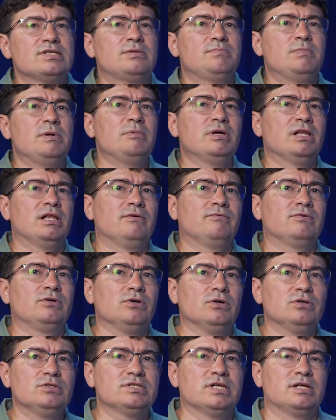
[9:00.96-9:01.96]
that people have
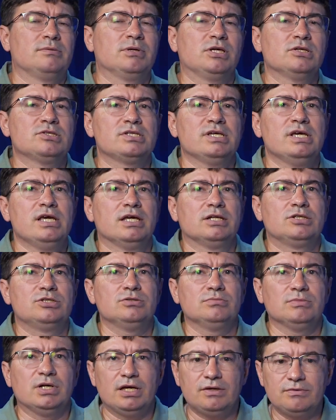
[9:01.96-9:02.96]
got that? Because
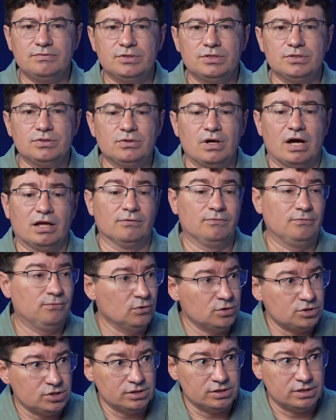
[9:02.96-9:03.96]
to my view,
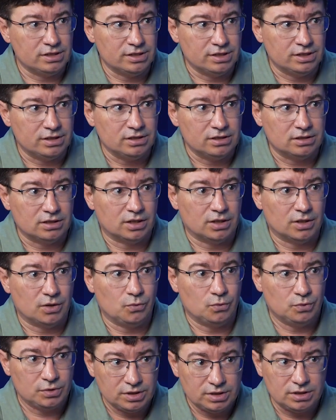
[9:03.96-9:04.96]
unfortunately,
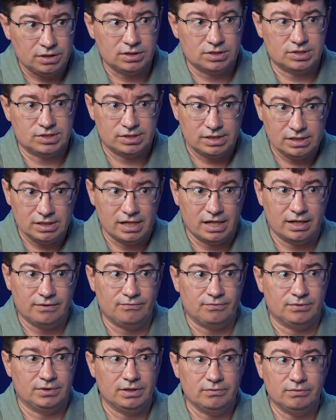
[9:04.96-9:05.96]
we still
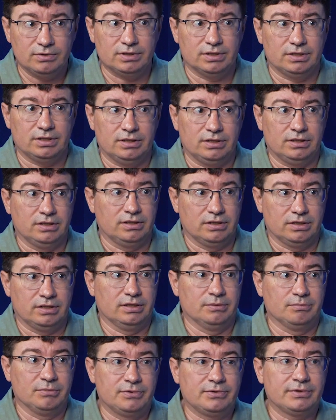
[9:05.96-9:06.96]
have, even
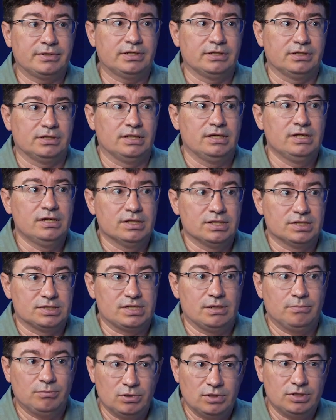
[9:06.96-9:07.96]
in America,
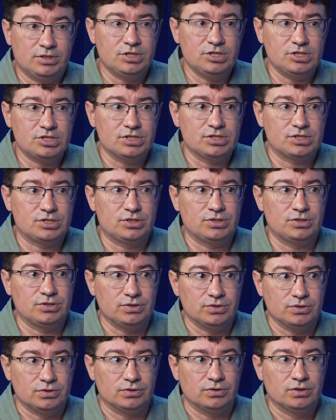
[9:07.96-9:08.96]
some politicians
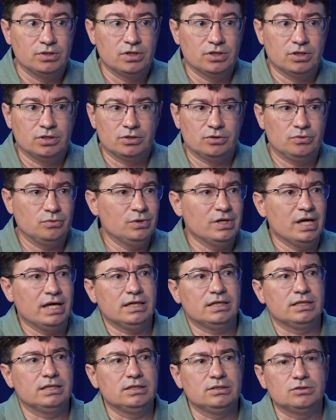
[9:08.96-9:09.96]
who would
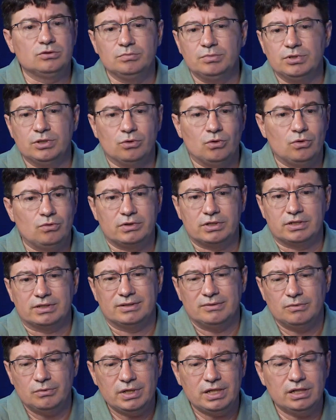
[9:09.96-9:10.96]
like it to be
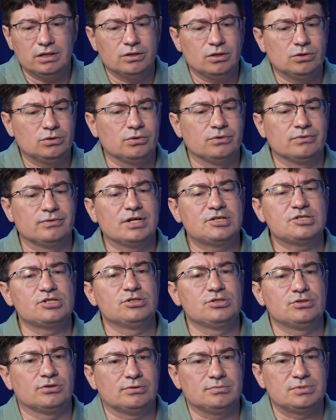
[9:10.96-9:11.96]
over, well, not on
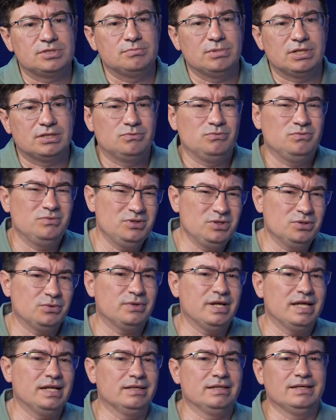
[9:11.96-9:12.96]
Russian terms, but
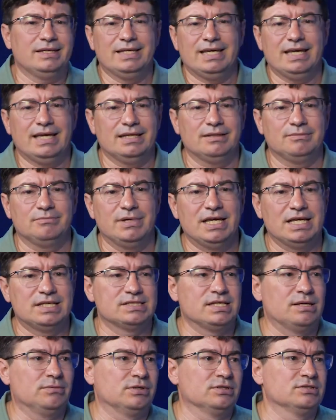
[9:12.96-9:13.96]
Ukraine can
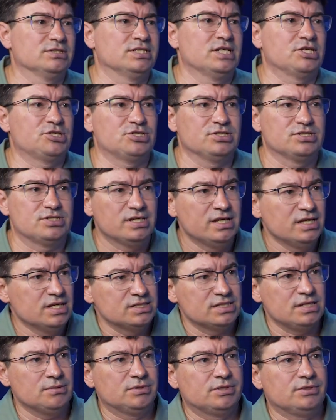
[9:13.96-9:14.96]
make some concessions,
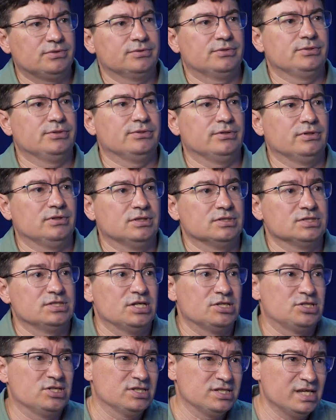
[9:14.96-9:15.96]
some territorial
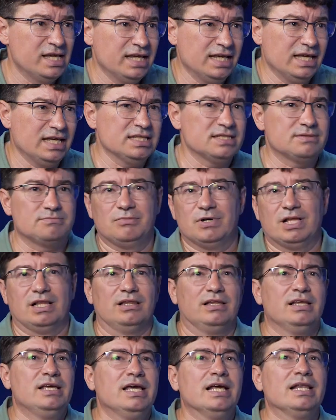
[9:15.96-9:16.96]
concessions. And,
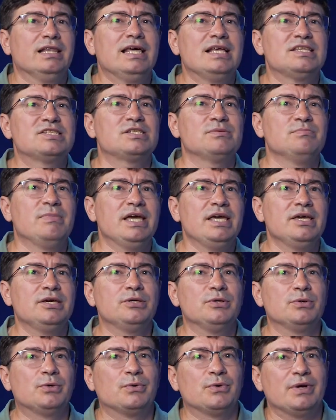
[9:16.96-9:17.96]
well, let's
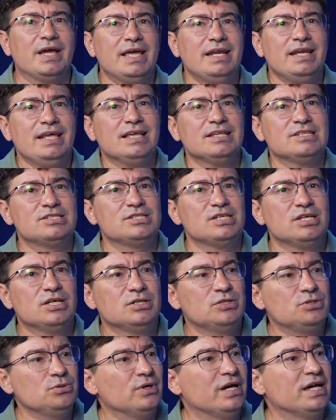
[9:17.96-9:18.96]
make Ukrainians
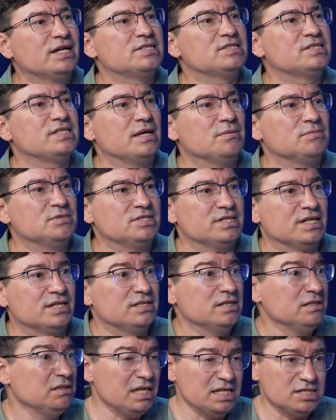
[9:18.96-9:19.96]
to accept
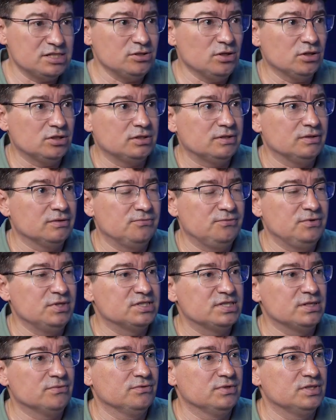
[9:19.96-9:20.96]
that. Let's not
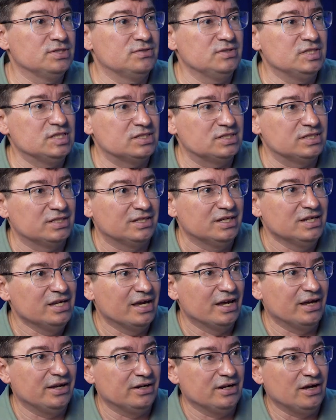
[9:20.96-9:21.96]
feed them with this
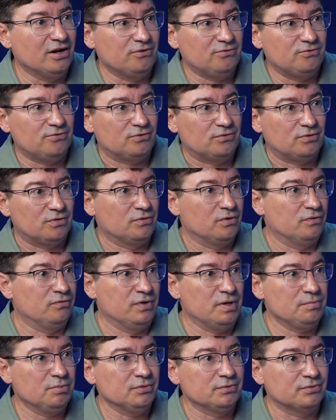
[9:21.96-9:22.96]
enough
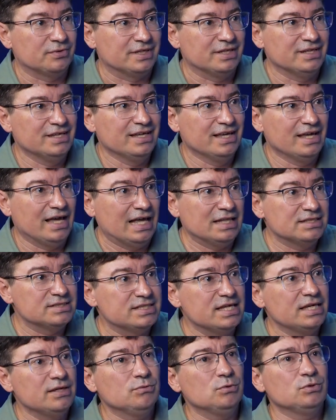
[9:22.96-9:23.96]
weaponry. And
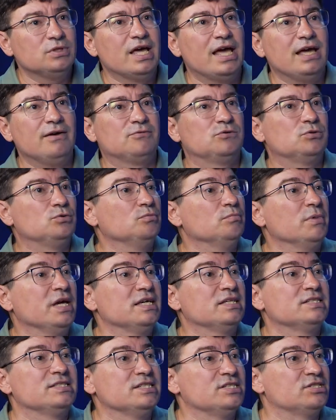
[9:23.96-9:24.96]
they would have to
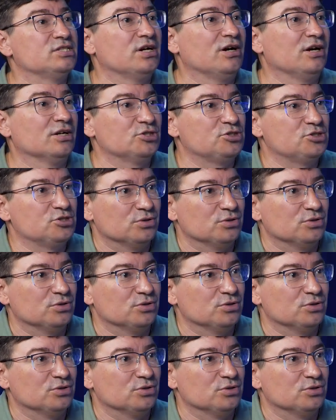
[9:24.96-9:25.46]
make this hard